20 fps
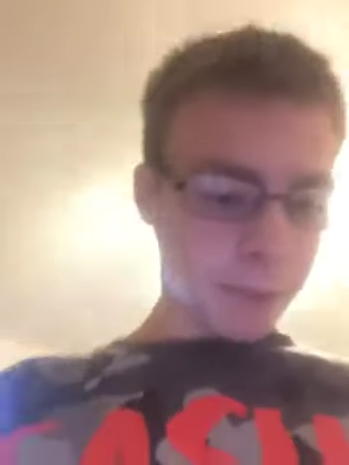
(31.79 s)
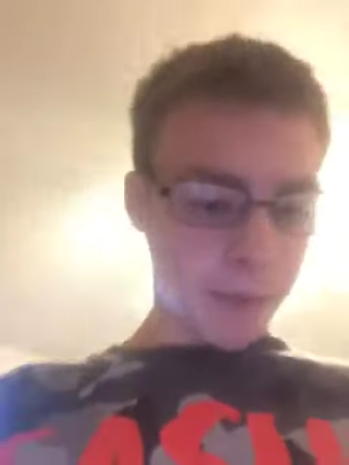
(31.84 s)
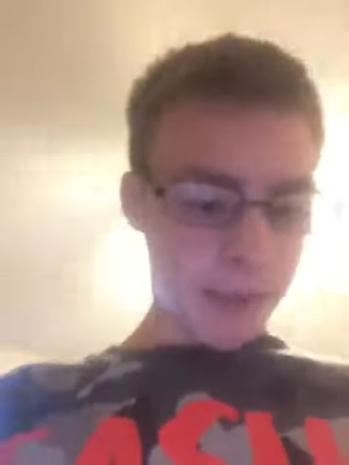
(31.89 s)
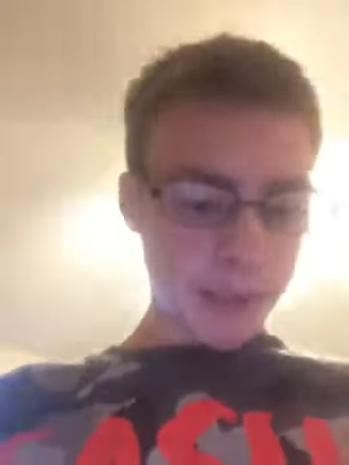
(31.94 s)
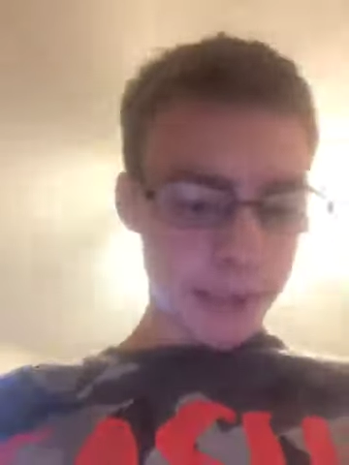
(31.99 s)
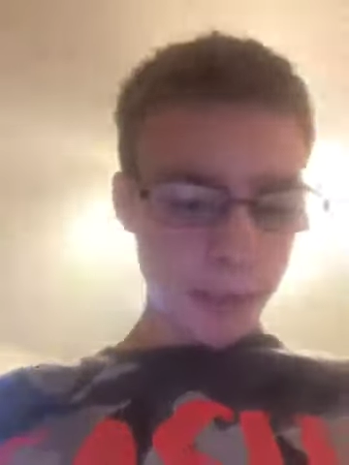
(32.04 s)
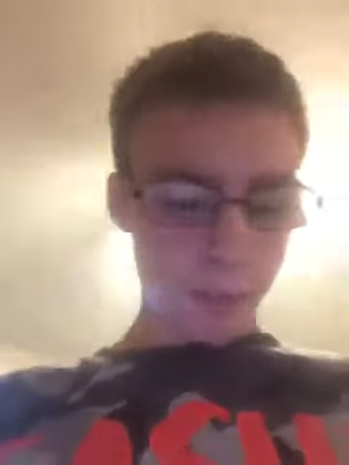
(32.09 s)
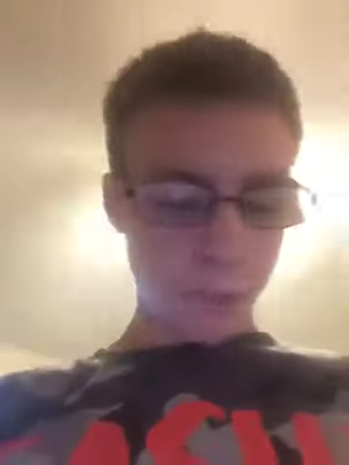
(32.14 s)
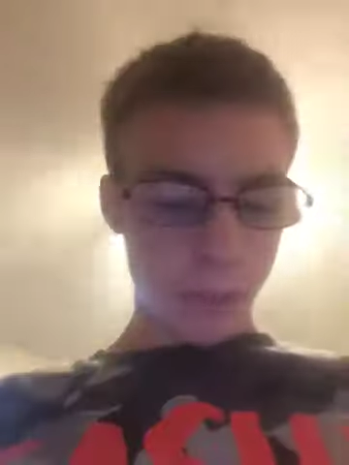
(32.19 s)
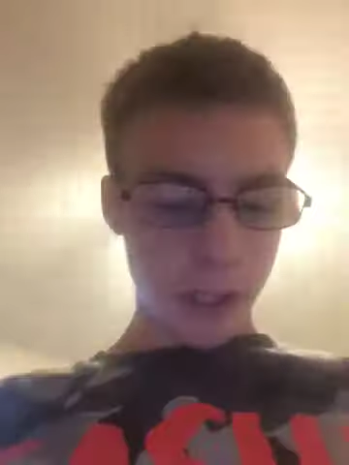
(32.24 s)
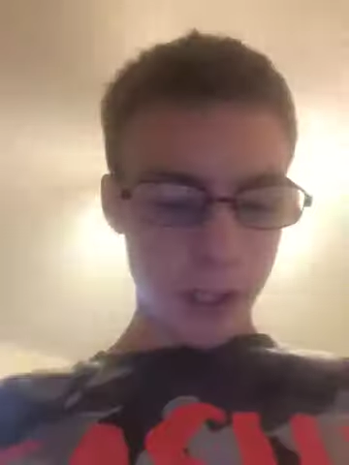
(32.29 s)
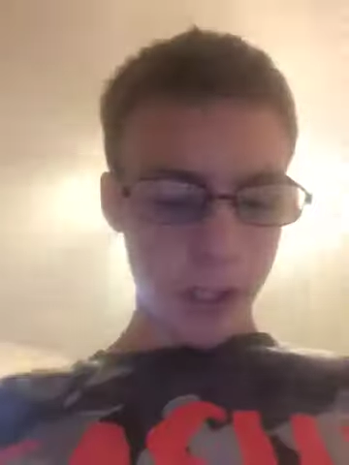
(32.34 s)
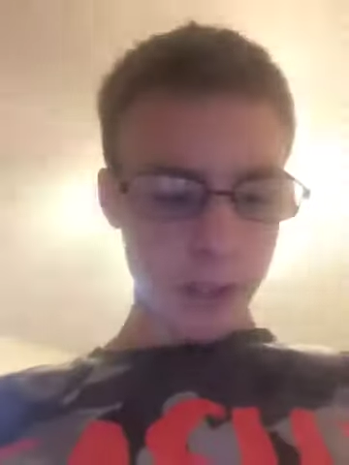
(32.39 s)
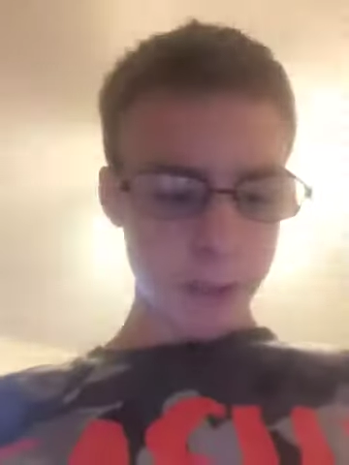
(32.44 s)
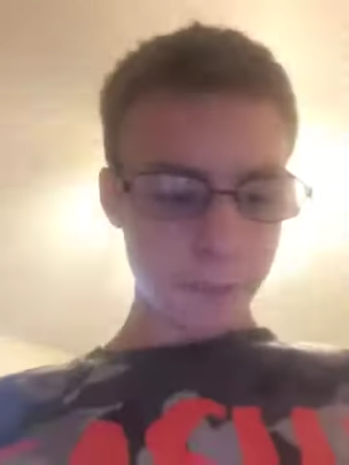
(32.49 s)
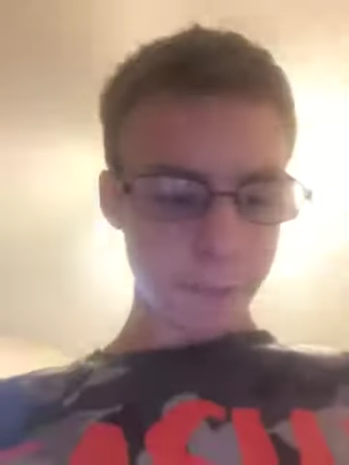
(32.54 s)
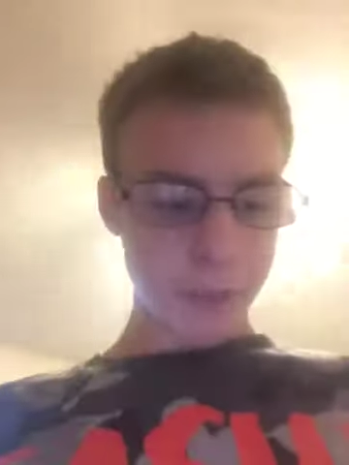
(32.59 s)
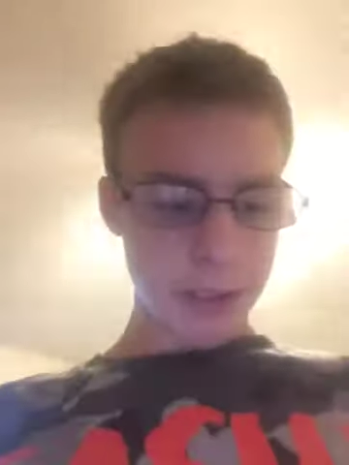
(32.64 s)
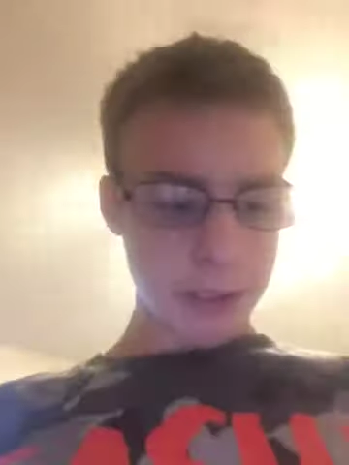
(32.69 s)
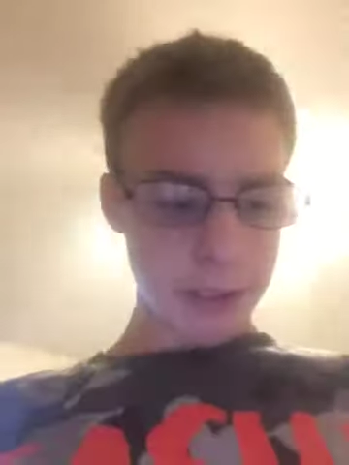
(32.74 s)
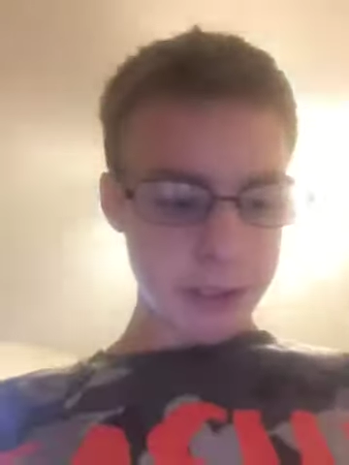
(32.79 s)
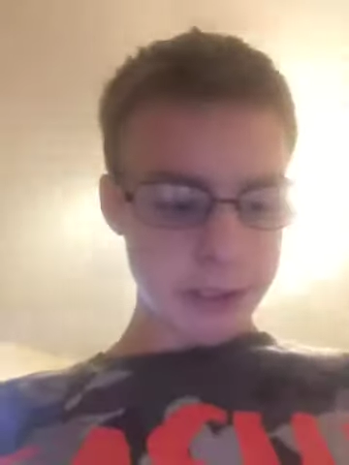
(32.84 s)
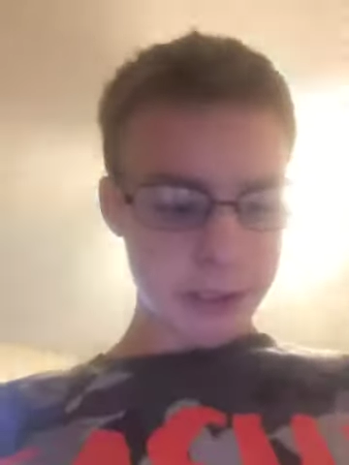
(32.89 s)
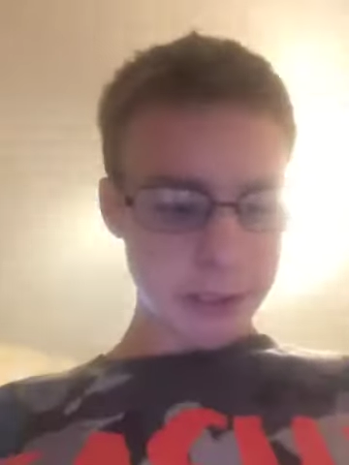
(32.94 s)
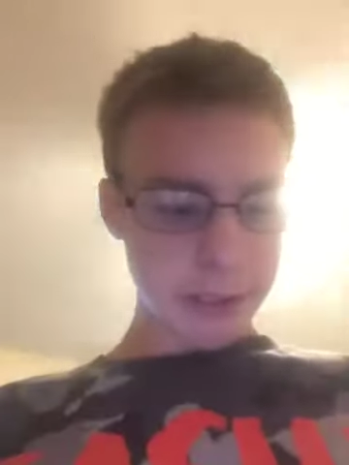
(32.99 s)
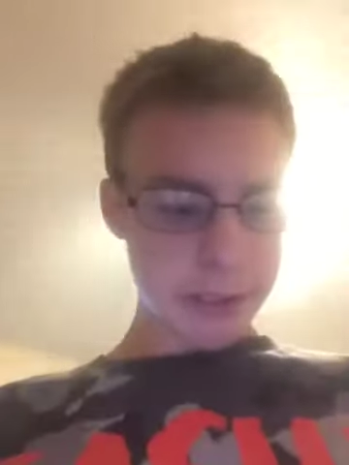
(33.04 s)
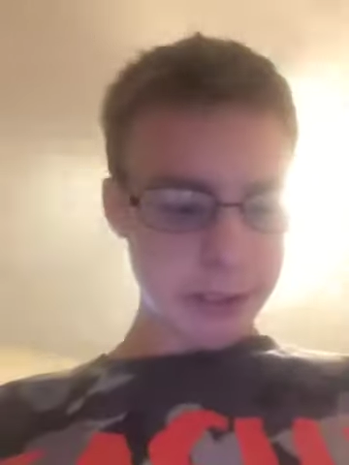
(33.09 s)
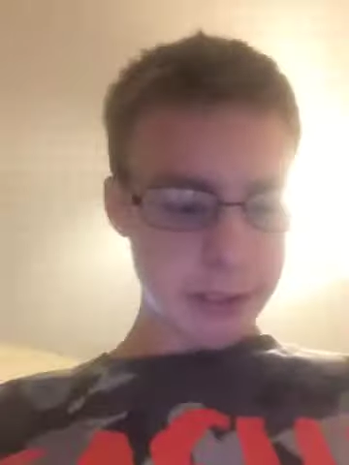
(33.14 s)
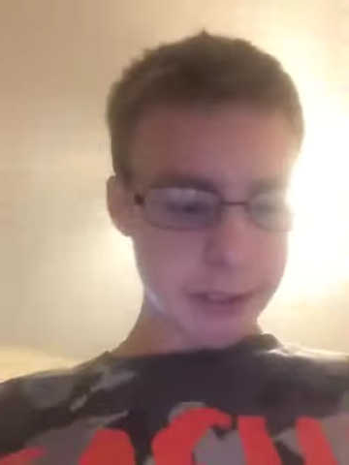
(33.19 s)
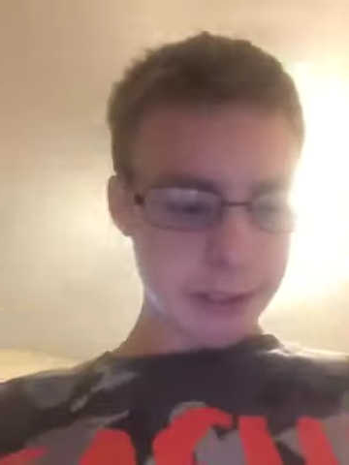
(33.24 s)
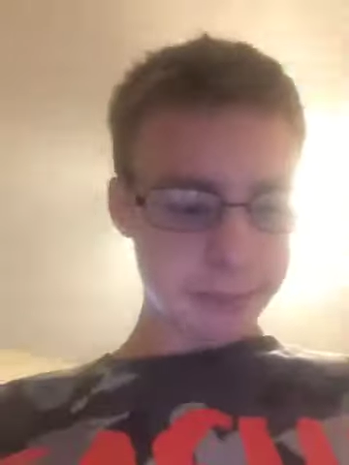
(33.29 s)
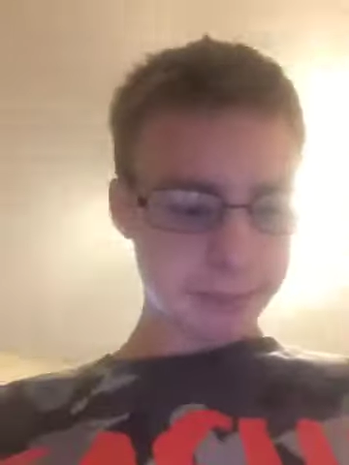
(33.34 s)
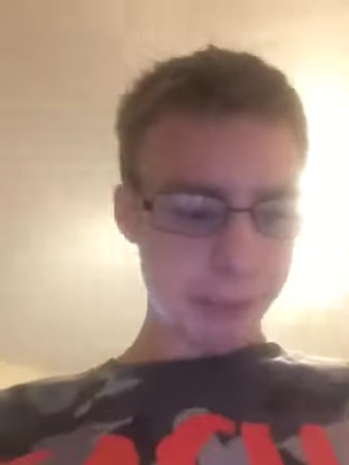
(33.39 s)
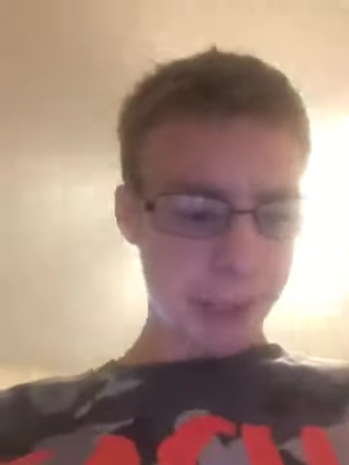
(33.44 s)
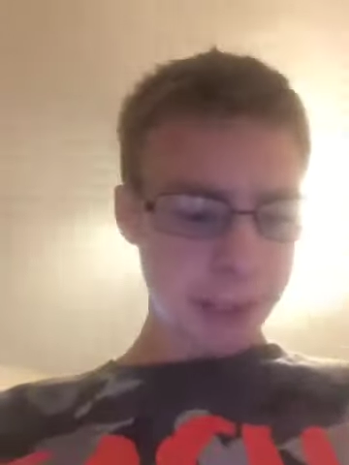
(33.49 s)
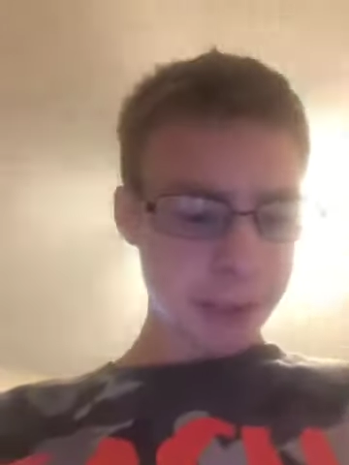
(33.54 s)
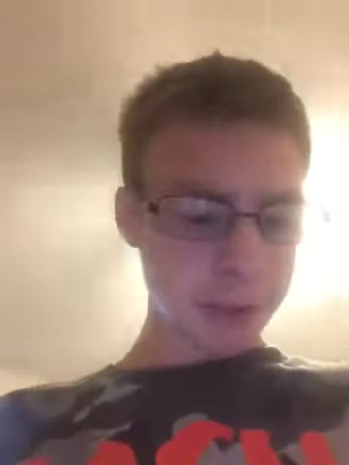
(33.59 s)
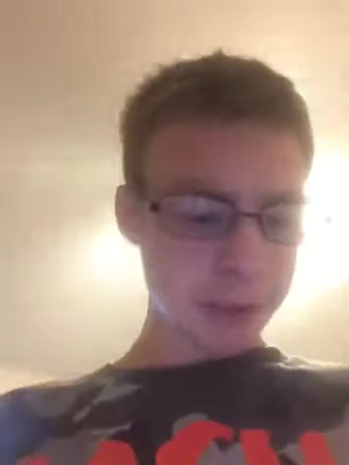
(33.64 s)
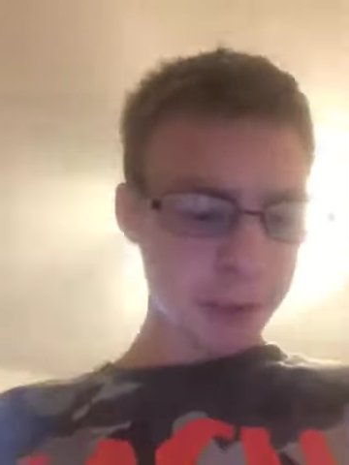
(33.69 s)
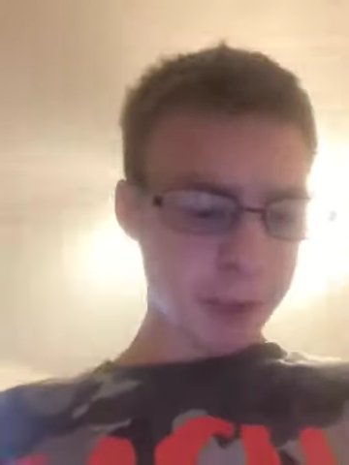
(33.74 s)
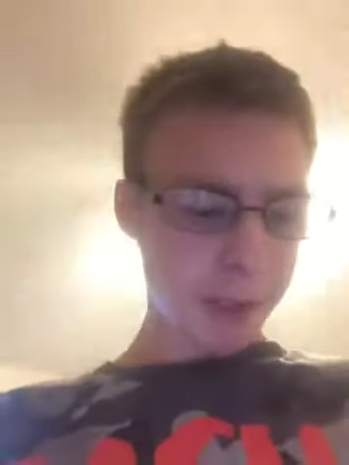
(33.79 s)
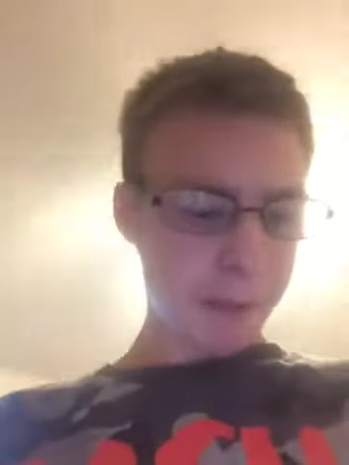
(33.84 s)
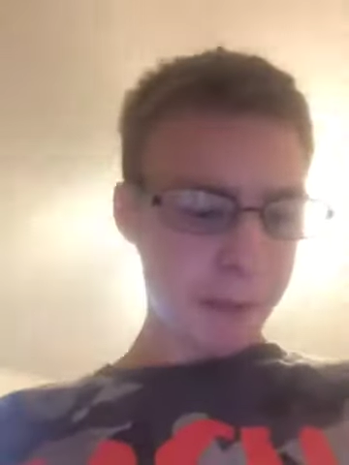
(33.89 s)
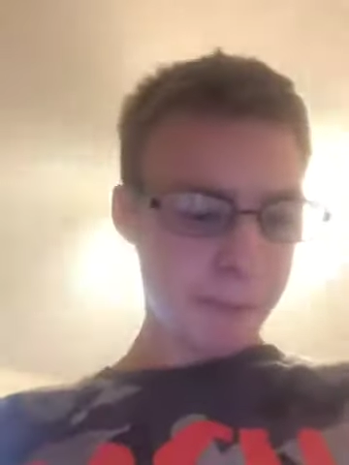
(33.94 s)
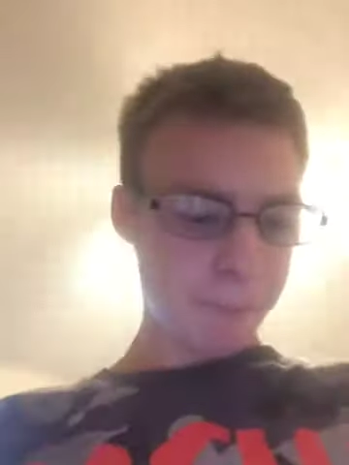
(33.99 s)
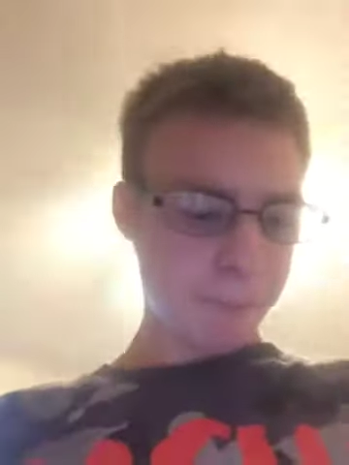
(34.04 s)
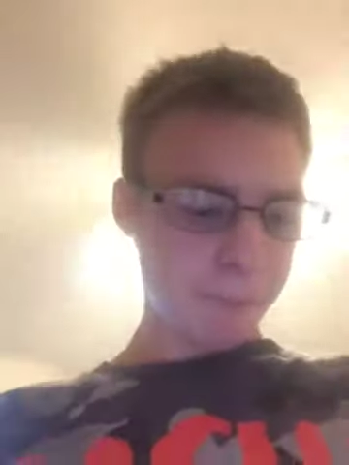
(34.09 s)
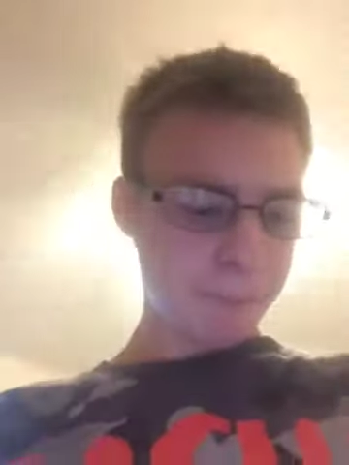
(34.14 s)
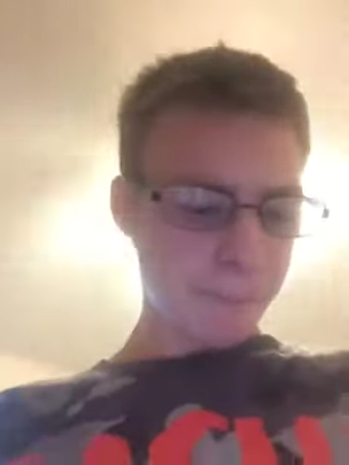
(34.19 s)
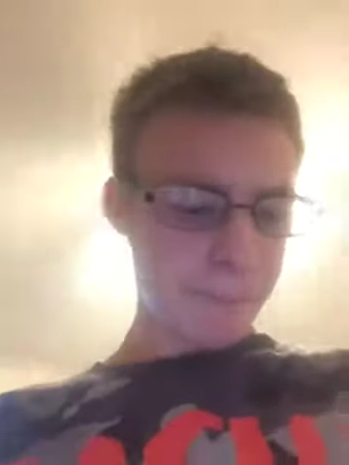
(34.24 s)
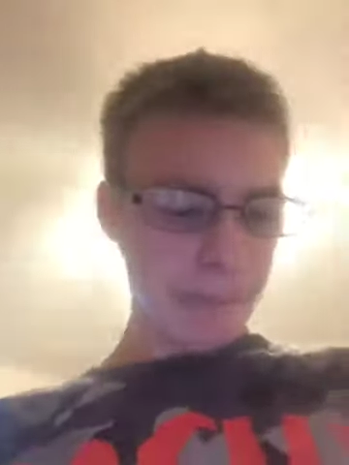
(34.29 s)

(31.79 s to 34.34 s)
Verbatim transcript: win the 150cc Special Cup.